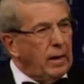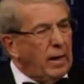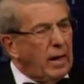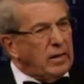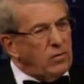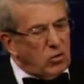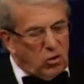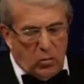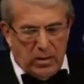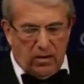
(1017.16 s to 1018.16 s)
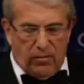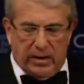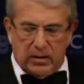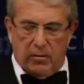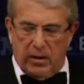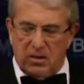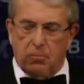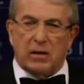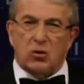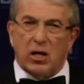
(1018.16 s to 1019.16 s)
And in the doing of that, our
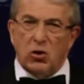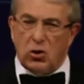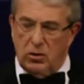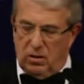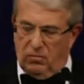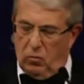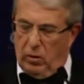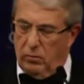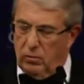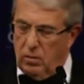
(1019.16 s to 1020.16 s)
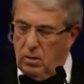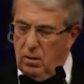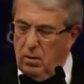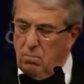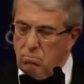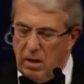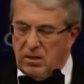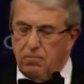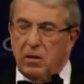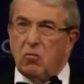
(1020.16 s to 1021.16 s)
expectations of growth
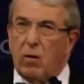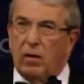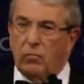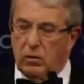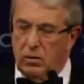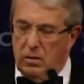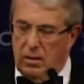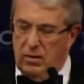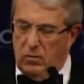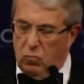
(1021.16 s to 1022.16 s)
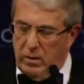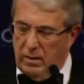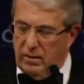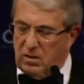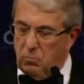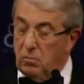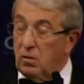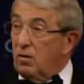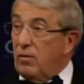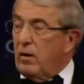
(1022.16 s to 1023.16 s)
must be grounded in the realism
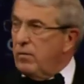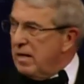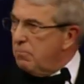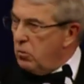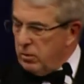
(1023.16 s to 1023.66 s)
of our neighborhood